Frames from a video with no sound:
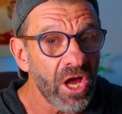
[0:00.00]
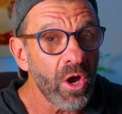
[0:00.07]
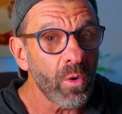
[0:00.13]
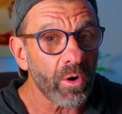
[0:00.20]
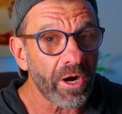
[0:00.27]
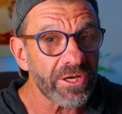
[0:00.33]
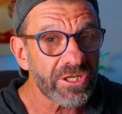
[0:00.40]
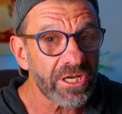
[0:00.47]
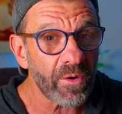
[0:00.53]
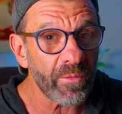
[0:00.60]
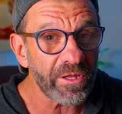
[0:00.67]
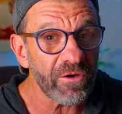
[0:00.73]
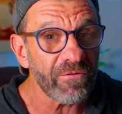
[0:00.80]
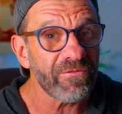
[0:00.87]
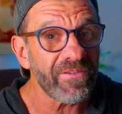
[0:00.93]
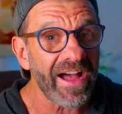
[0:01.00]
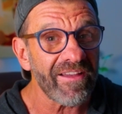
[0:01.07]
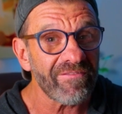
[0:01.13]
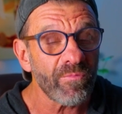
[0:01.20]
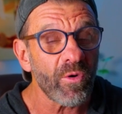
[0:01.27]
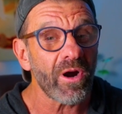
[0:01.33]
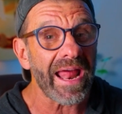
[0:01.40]
where I share with you
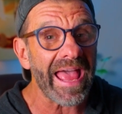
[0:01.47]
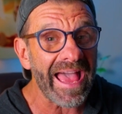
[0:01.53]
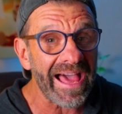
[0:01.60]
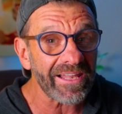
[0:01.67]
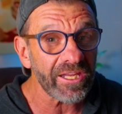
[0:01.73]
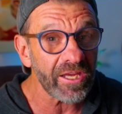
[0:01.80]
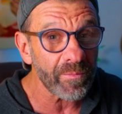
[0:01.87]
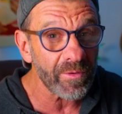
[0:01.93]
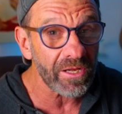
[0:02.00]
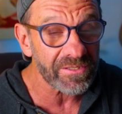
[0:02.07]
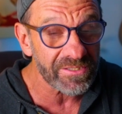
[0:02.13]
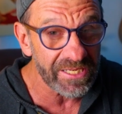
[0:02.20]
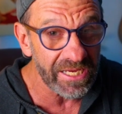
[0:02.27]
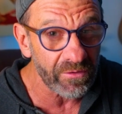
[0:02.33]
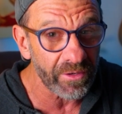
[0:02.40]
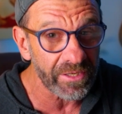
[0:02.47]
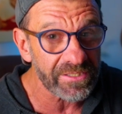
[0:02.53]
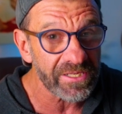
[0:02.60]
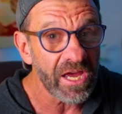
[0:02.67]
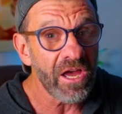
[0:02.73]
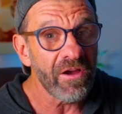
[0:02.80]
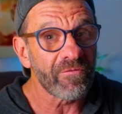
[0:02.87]
five more Ali Abdaal
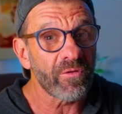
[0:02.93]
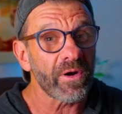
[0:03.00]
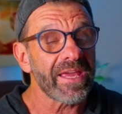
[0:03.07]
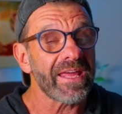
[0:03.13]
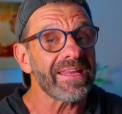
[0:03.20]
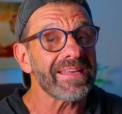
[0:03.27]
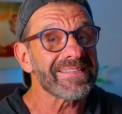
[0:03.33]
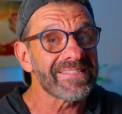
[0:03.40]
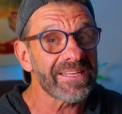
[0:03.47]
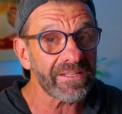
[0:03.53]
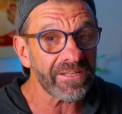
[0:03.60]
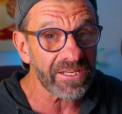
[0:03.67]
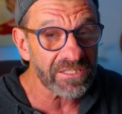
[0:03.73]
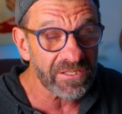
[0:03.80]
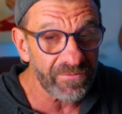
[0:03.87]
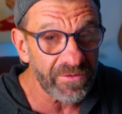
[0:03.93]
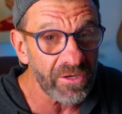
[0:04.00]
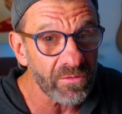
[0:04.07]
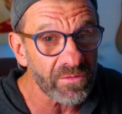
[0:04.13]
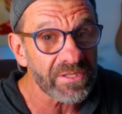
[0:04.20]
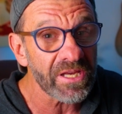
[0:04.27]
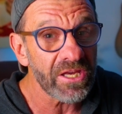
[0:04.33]
secrets for getting zillions of
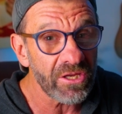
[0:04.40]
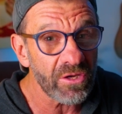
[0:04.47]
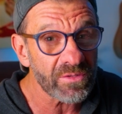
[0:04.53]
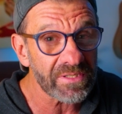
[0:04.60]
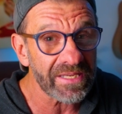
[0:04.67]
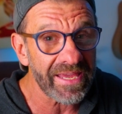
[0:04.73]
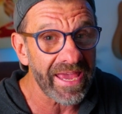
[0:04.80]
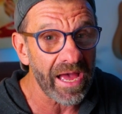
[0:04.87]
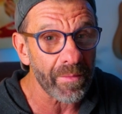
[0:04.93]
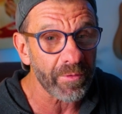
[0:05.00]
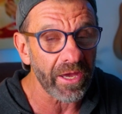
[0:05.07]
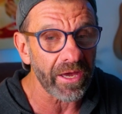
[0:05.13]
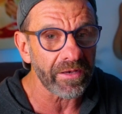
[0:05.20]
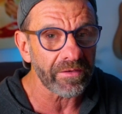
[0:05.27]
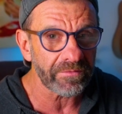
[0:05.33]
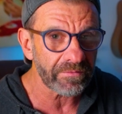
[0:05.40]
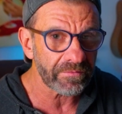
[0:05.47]
views using CapCut.